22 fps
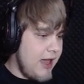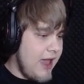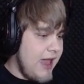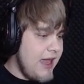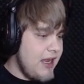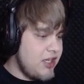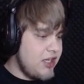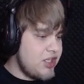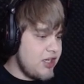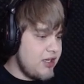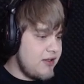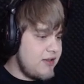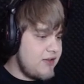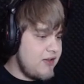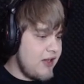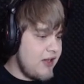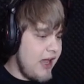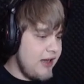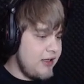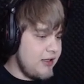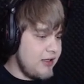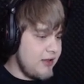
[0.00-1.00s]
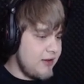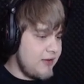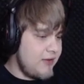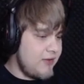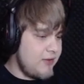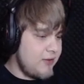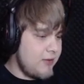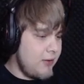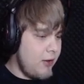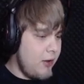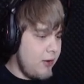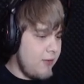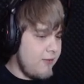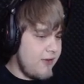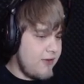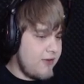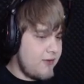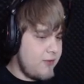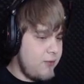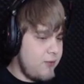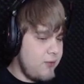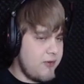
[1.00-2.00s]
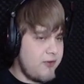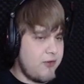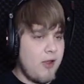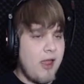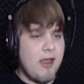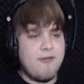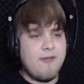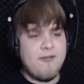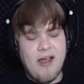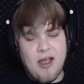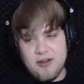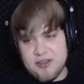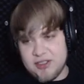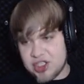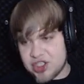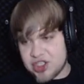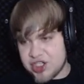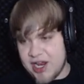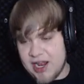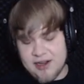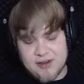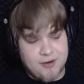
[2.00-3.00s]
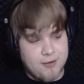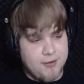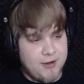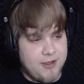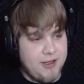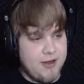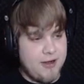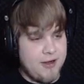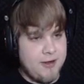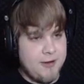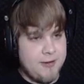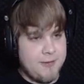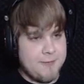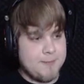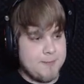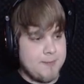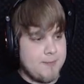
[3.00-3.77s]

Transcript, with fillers: Ancient tunnels. Oh, that's cool. So I found a shelter here.